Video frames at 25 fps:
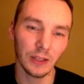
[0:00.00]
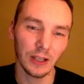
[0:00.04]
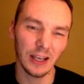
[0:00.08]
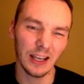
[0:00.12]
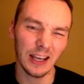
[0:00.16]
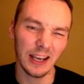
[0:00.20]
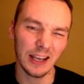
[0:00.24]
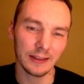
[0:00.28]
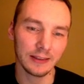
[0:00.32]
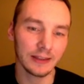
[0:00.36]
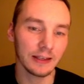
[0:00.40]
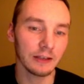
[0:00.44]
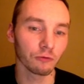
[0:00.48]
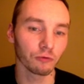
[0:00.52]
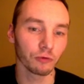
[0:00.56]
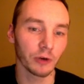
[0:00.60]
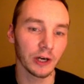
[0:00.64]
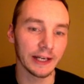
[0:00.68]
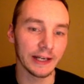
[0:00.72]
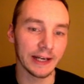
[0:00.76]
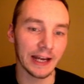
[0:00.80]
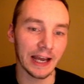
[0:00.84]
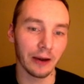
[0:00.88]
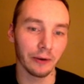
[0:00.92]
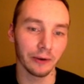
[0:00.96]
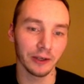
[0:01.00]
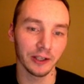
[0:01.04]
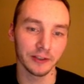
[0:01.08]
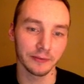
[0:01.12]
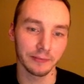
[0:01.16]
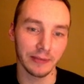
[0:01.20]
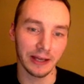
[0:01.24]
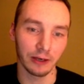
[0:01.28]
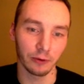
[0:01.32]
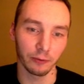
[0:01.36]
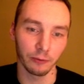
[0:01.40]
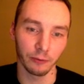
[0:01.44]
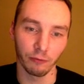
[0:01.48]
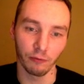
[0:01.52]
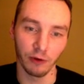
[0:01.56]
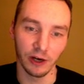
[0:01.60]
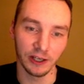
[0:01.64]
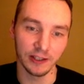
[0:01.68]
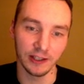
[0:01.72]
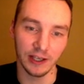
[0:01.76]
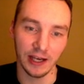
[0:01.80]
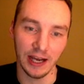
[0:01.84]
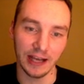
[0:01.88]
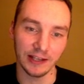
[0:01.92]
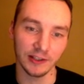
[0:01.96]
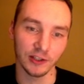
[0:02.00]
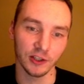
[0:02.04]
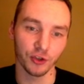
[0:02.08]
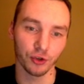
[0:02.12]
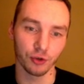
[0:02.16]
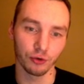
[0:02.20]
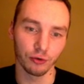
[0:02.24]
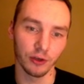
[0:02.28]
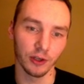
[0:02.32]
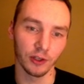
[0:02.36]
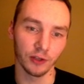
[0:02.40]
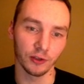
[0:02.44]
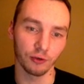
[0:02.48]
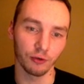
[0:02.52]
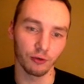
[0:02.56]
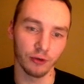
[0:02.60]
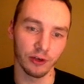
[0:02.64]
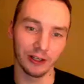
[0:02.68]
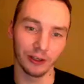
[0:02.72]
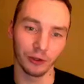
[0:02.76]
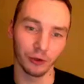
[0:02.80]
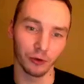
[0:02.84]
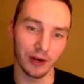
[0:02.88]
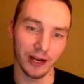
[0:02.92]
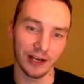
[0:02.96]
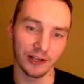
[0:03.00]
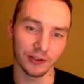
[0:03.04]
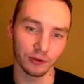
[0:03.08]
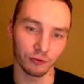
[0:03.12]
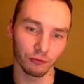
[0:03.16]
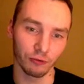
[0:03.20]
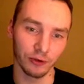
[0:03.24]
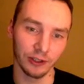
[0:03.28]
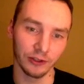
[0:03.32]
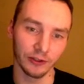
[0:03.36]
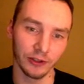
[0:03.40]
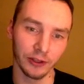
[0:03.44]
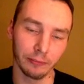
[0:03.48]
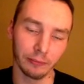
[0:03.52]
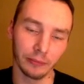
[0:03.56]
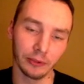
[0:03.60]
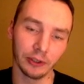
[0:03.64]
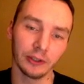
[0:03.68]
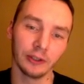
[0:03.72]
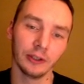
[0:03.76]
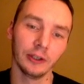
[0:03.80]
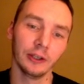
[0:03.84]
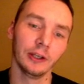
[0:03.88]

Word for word: I think right now it doesn't matter if you write it as a string or as a real number.